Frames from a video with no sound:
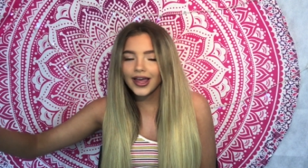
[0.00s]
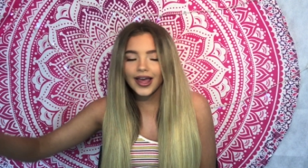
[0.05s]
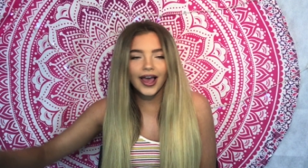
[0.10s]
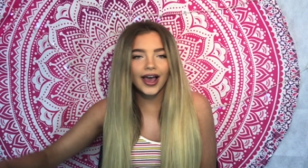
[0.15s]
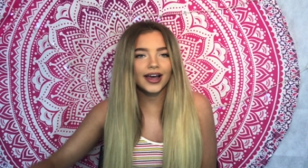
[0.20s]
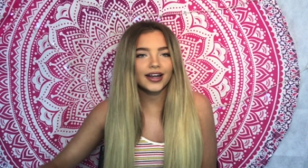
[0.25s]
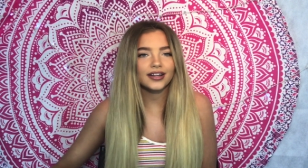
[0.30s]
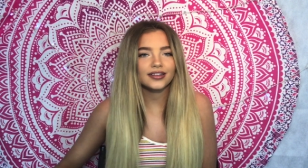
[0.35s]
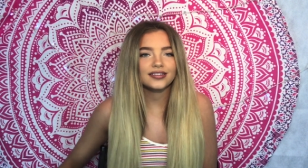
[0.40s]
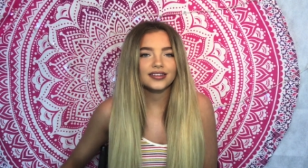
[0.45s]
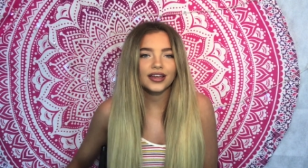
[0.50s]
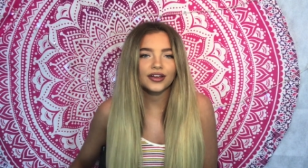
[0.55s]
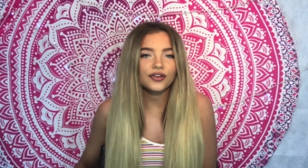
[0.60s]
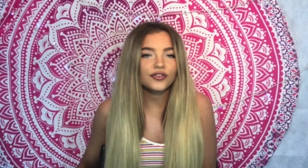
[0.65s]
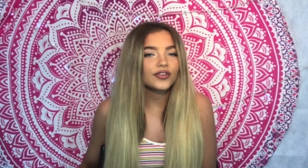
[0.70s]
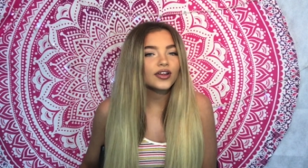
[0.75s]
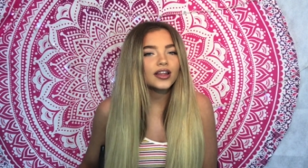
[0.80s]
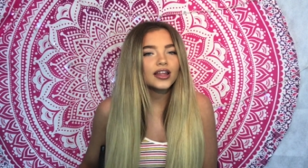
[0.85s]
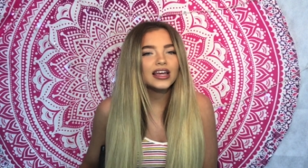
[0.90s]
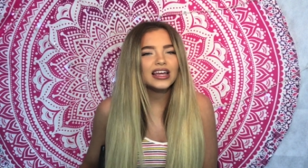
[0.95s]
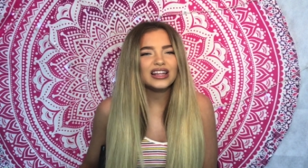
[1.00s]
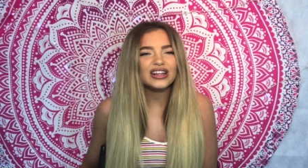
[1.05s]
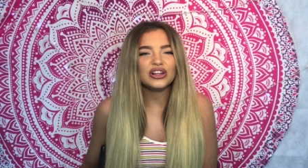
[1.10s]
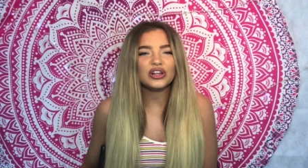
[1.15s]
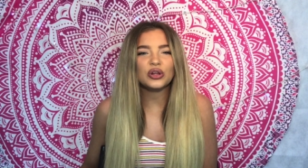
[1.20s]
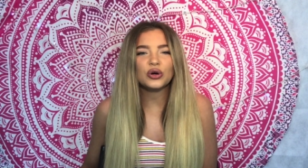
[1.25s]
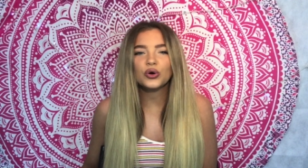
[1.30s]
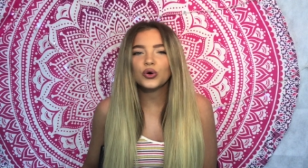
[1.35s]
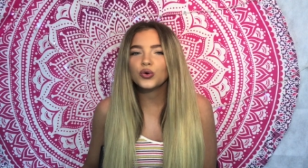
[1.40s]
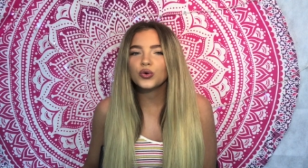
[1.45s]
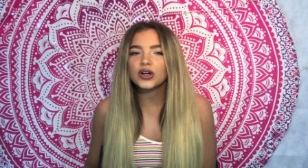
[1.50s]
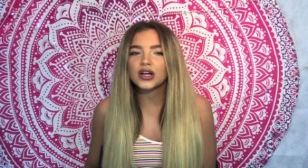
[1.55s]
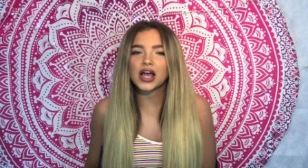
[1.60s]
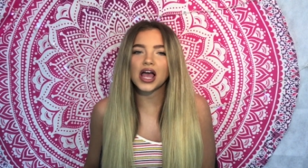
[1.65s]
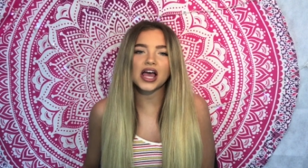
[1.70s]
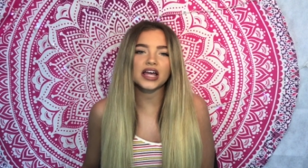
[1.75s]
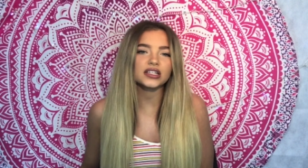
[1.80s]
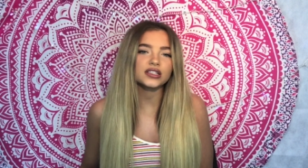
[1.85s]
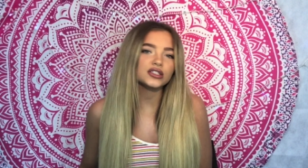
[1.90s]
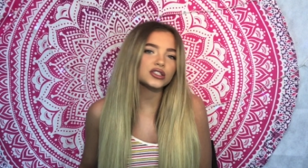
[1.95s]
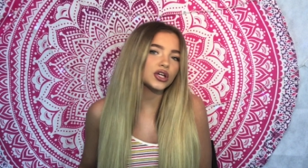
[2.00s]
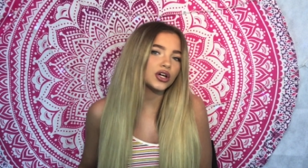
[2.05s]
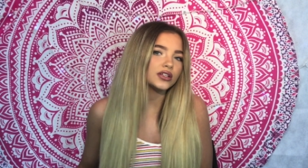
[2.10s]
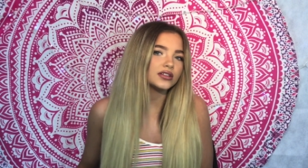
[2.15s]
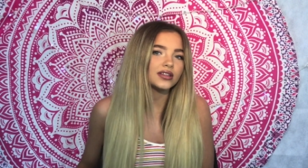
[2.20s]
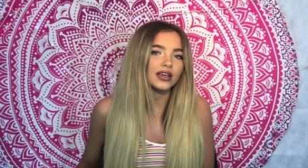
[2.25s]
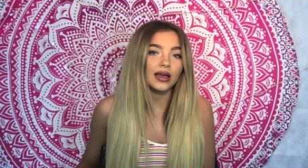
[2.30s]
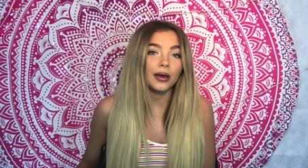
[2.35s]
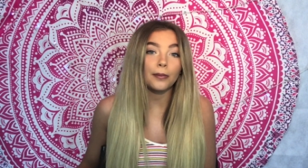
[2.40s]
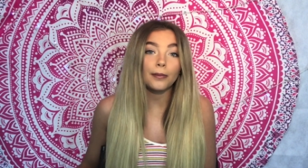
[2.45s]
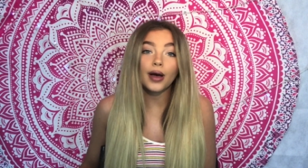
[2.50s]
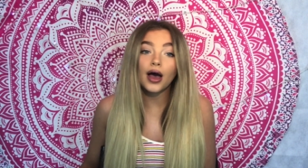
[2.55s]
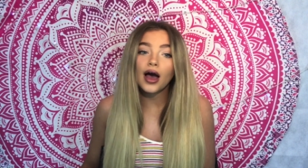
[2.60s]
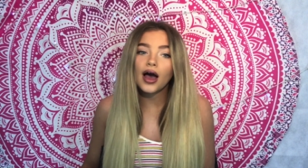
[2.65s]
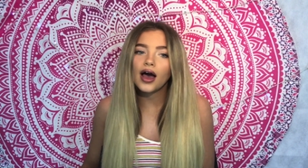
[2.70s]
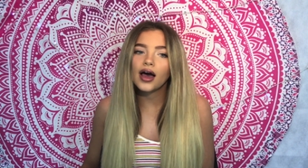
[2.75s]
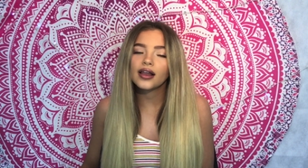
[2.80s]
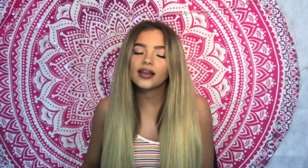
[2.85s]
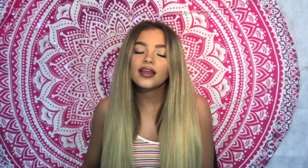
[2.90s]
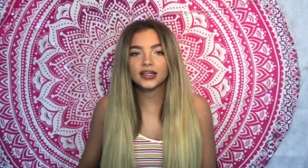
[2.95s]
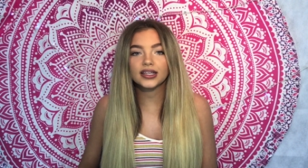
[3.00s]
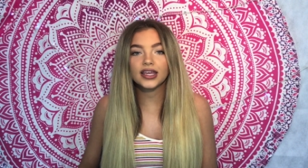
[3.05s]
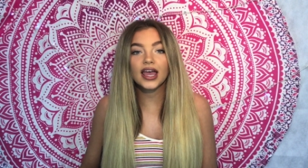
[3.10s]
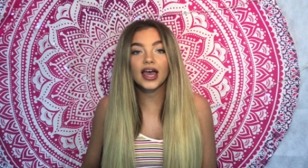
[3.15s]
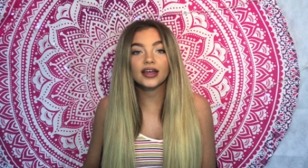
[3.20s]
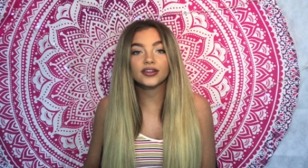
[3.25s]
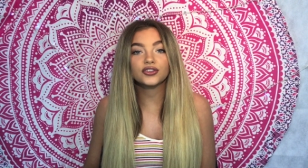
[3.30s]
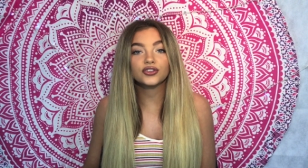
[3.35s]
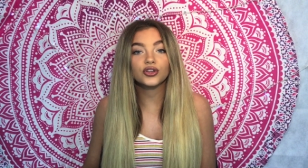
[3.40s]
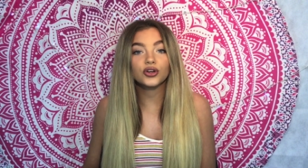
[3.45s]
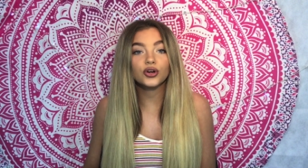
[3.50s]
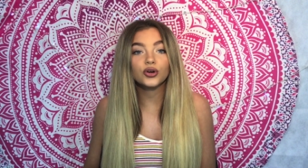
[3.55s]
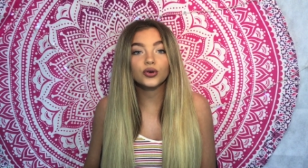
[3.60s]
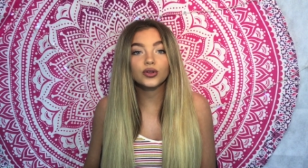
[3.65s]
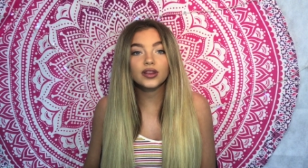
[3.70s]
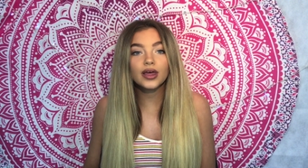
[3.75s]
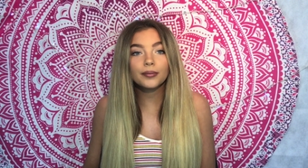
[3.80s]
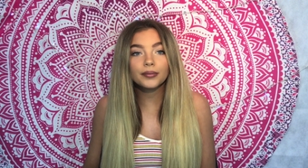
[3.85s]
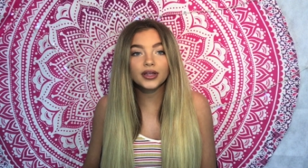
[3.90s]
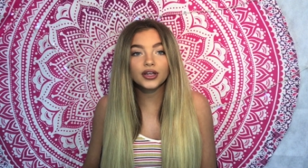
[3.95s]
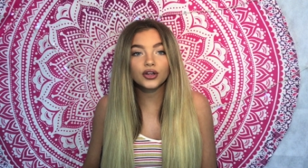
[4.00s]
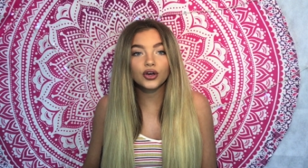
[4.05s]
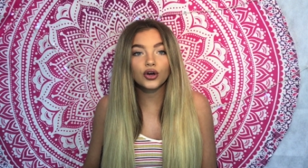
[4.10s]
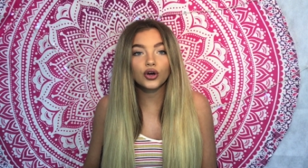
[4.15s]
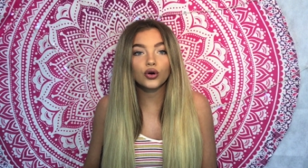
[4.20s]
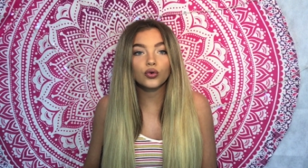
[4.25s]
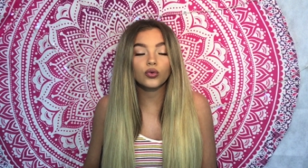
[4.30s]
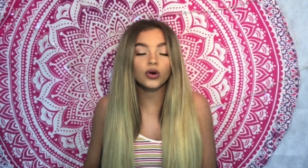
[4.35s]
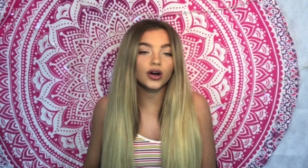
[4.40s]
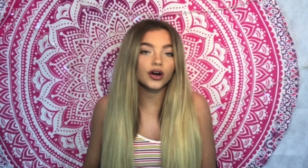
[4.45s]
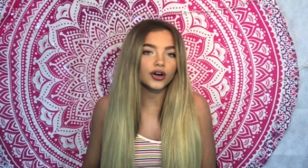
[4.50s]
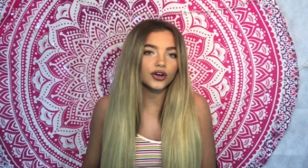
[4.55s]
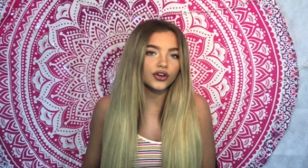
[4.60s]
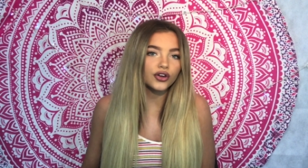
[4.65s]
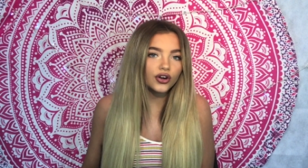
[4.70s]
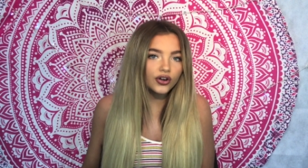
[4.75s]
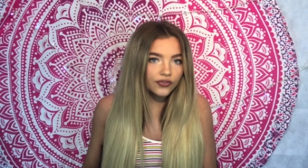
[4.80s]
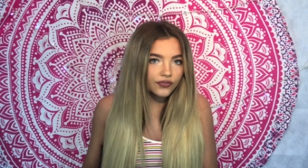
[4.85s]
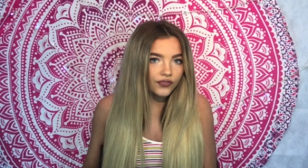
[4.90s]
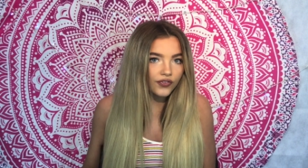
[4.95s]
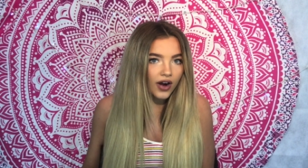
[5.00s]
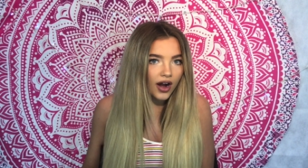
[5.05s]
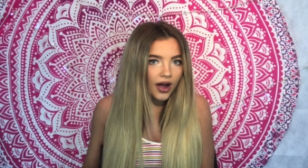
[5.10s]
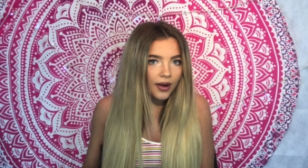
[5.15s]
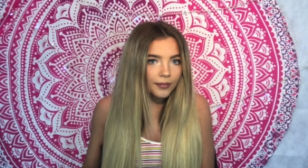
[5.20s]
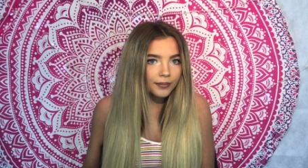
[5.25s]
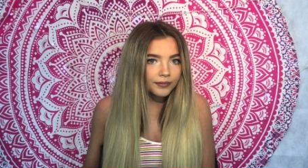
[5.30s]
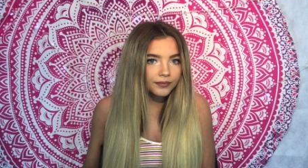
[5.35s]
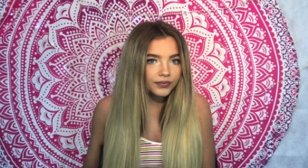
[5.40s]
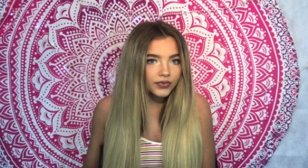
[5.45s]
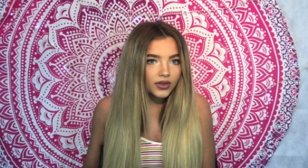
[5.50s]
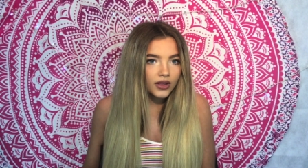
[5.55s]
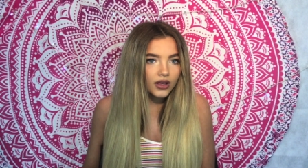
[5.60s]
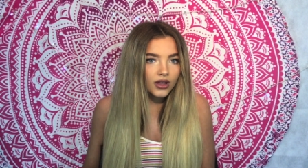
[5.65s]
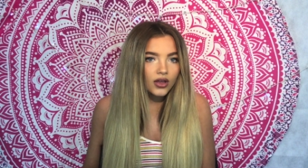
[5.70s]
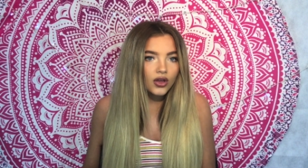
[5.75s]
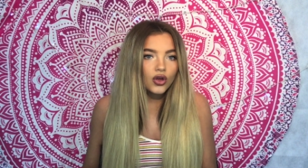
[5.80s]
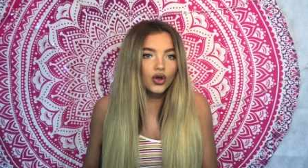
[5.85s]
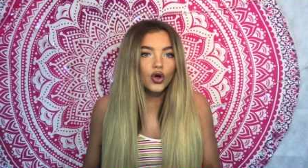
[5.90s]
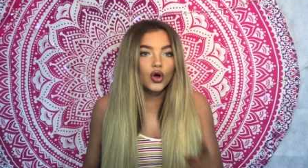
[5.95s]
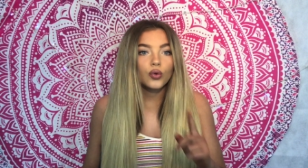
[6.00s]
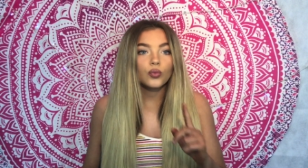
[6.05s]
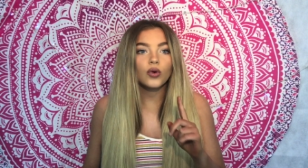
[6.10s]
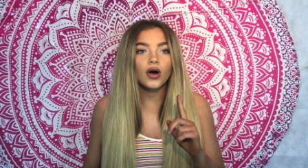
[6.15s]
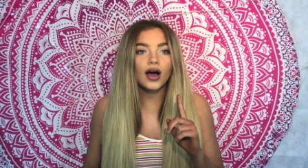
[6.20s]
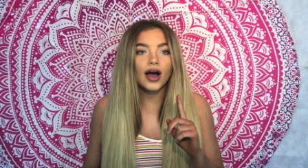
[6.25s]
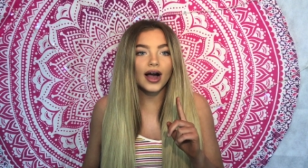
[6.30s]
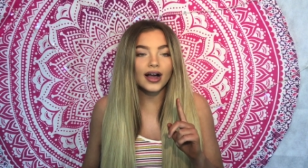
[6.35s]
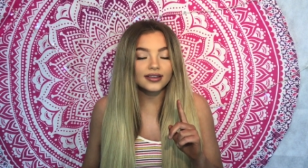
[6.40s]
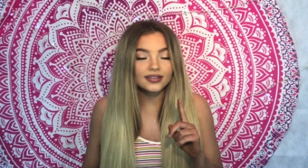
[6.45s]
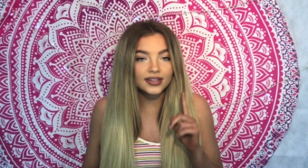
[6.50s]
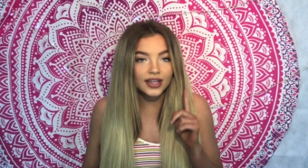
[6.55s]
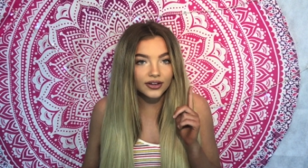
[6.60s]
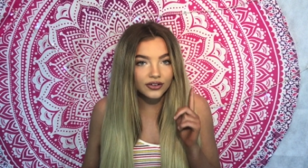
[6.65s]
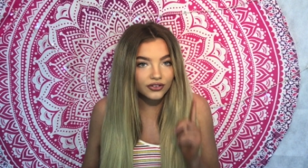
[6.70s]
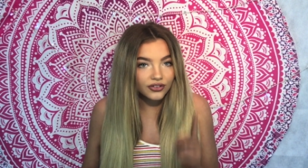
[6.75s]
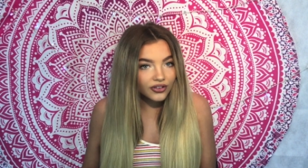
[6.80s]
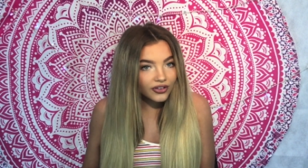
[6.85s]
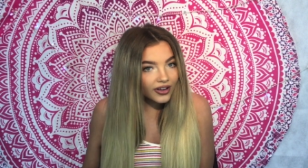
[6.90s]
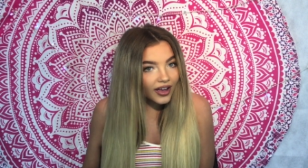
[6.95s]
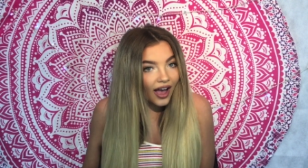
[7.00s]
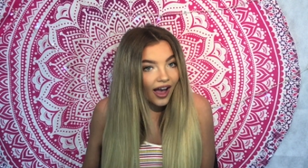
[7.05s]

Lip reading: and it's like really low and kind of sounds like a man. Yeah, so let me know where you're from, what accent you